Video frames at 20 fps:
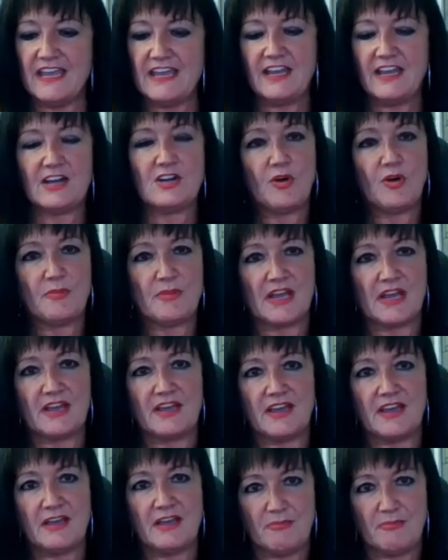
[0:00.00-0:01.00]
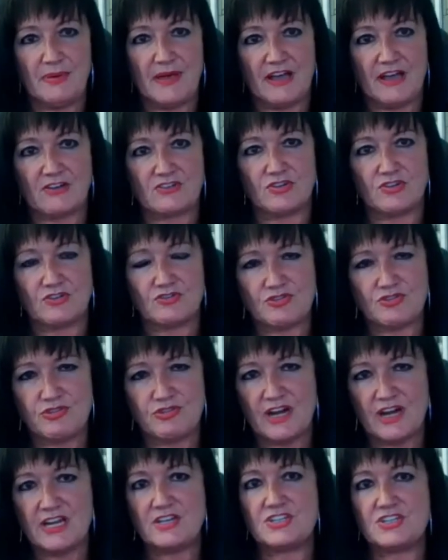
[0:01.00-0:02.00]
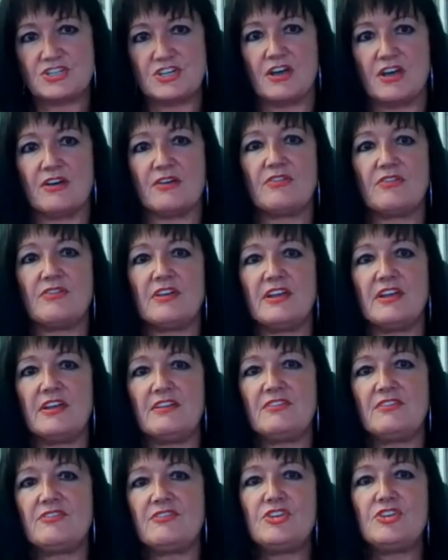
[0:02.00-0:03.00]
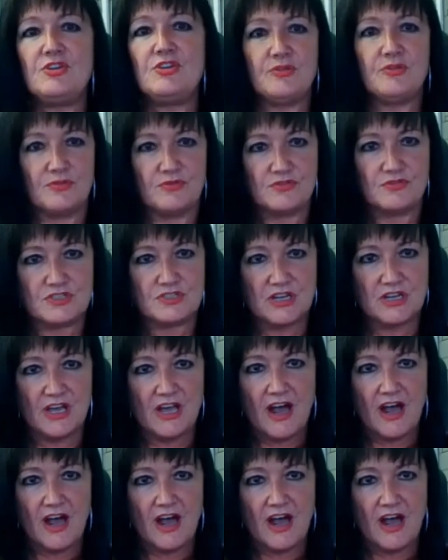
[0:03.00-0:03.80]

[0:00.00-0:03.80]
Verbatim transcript: economic impact on trade shows is huge.